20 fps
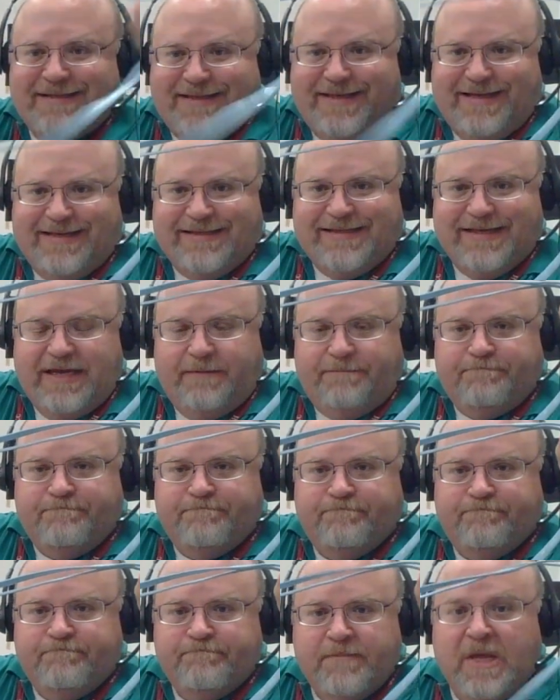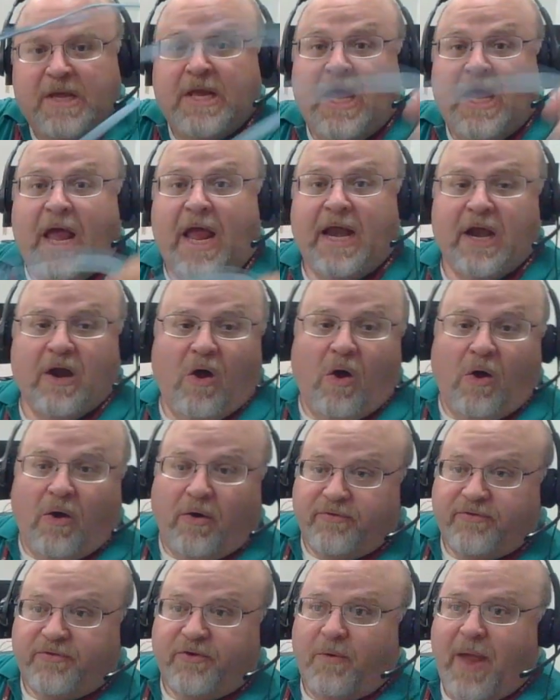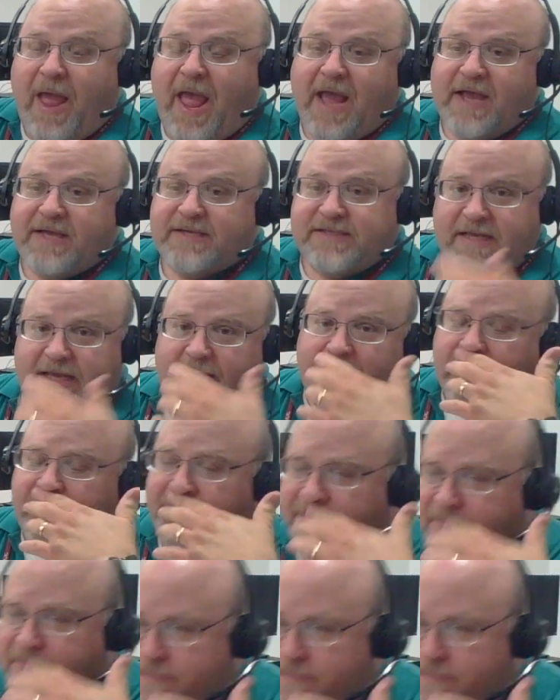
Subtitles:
these in, and it also has in,